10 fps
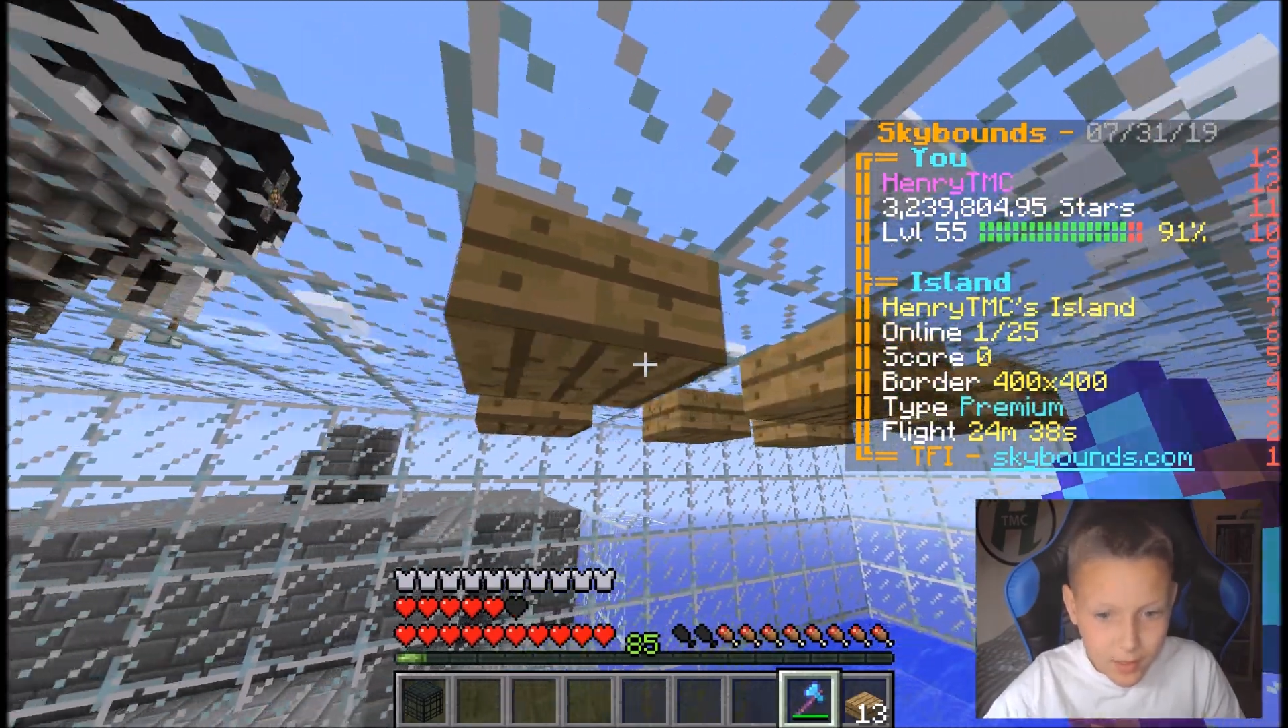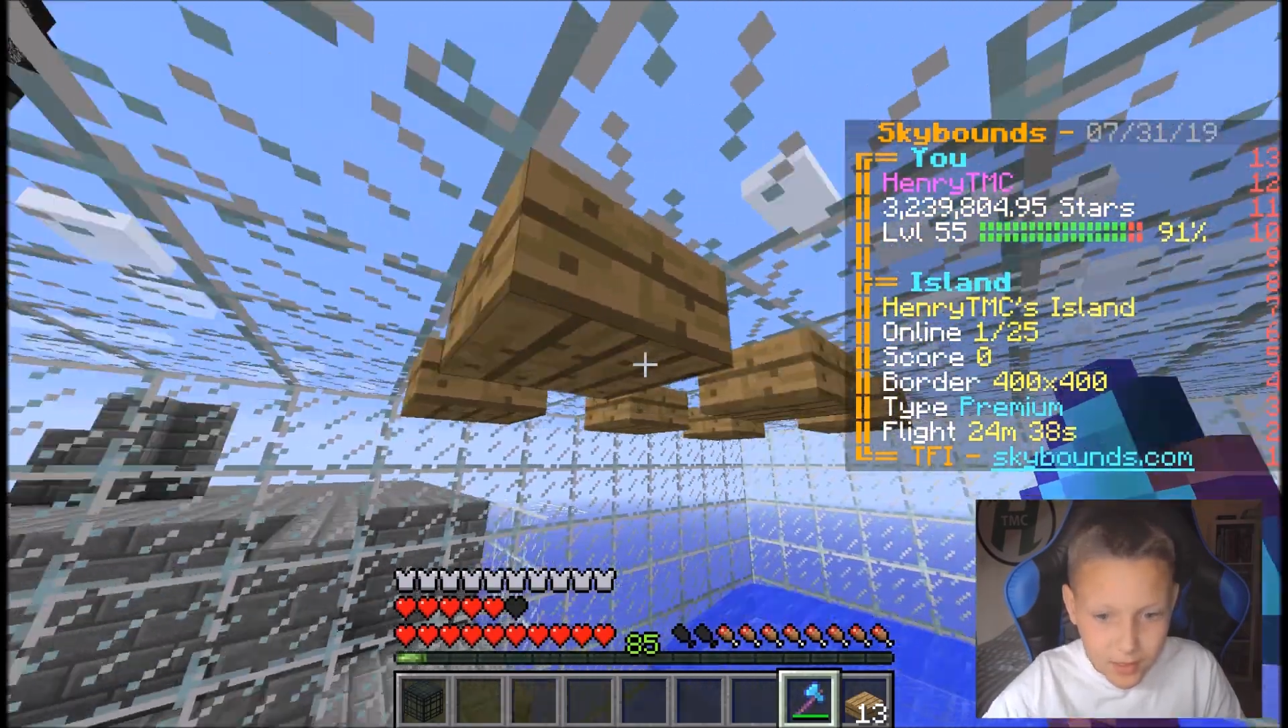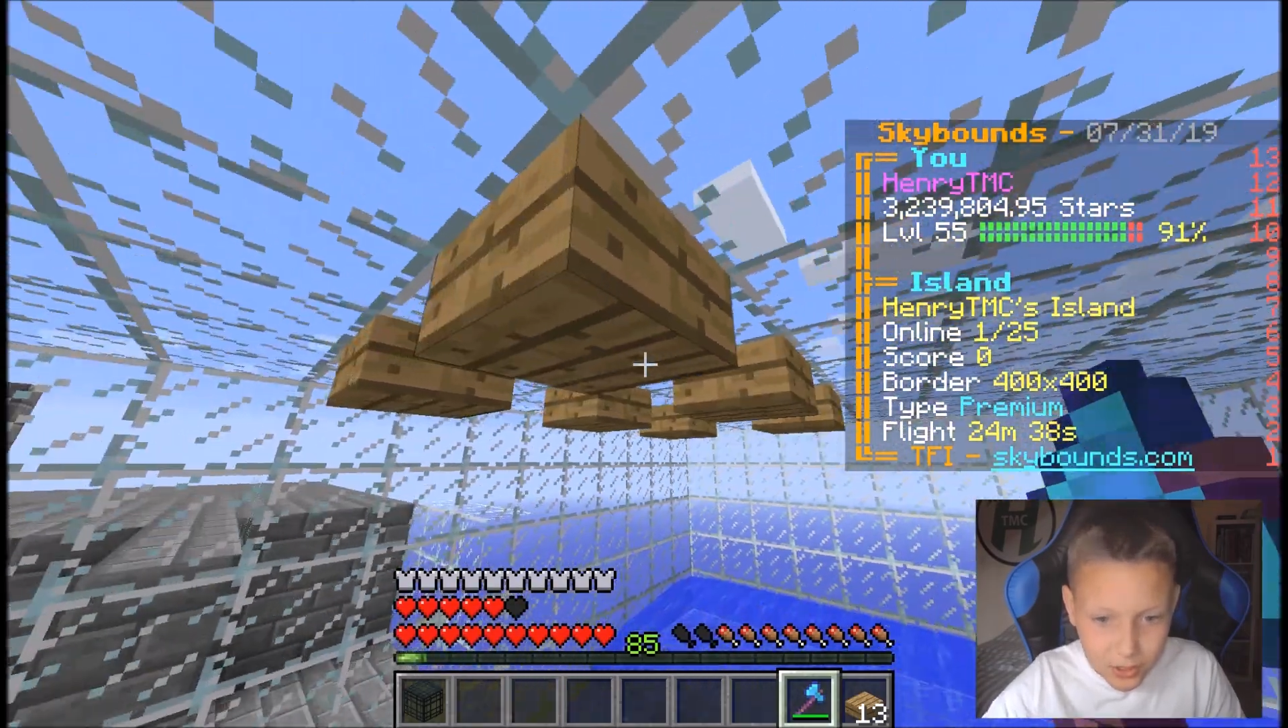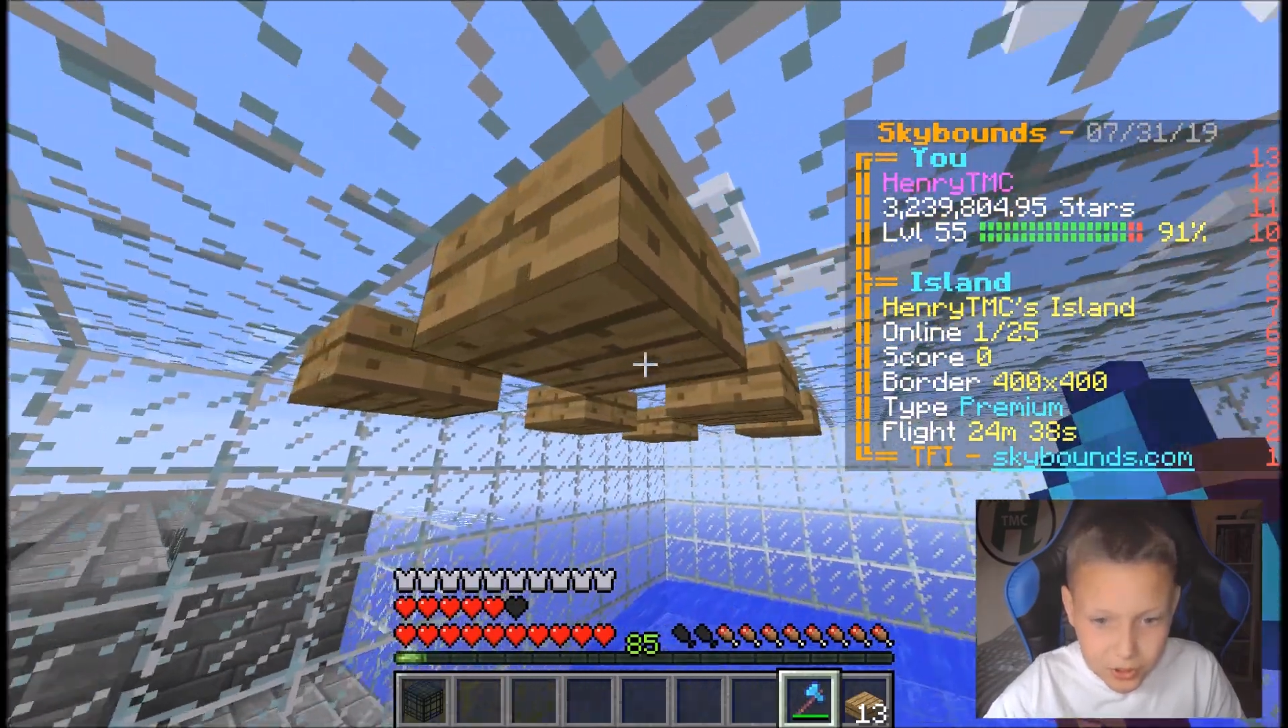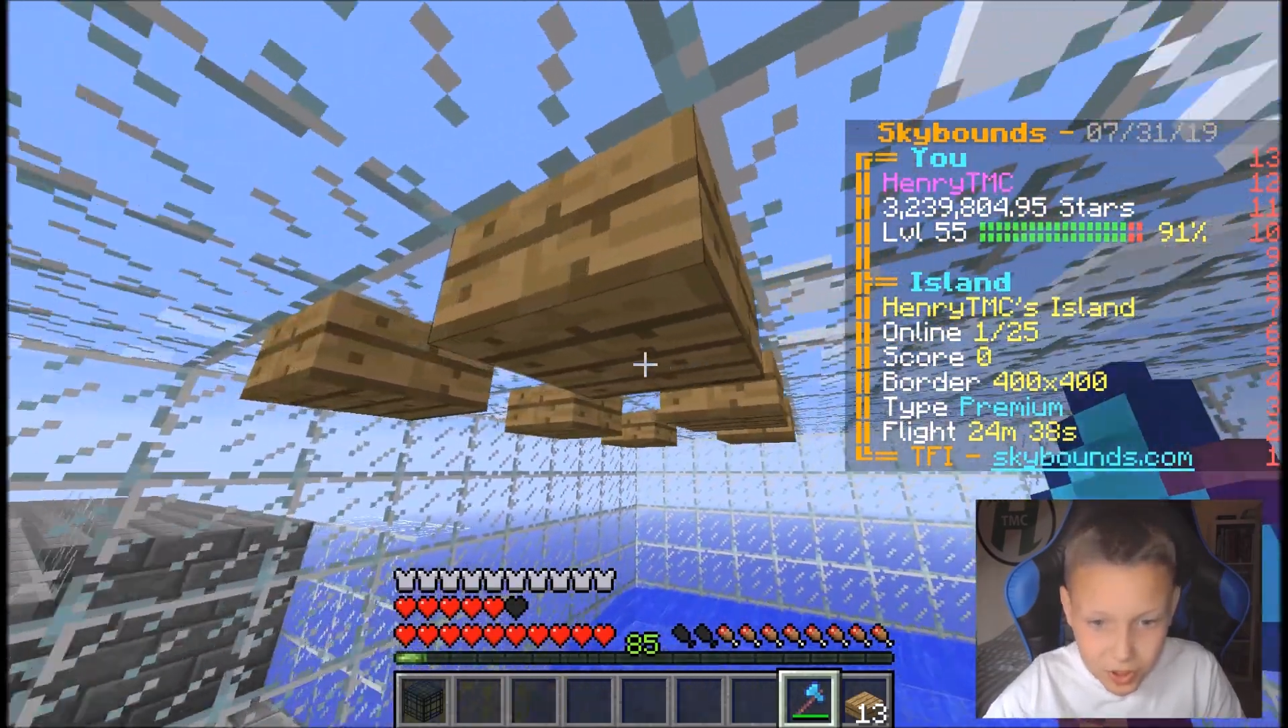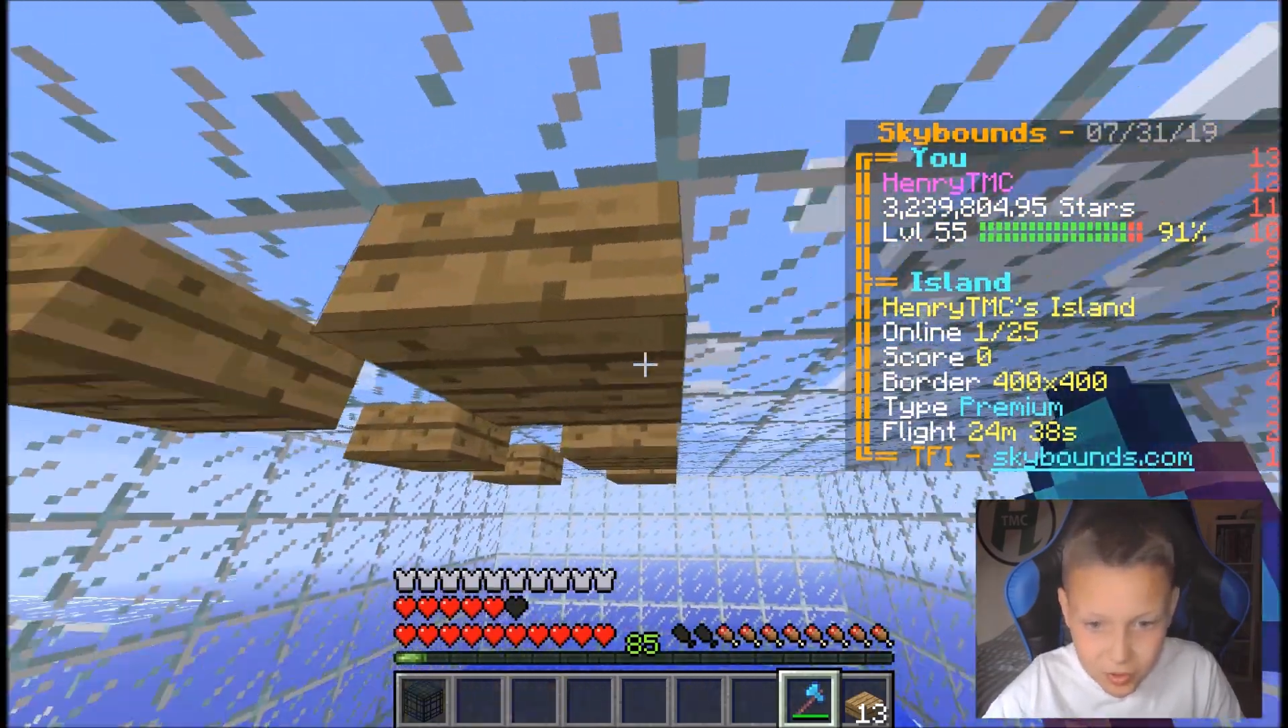I just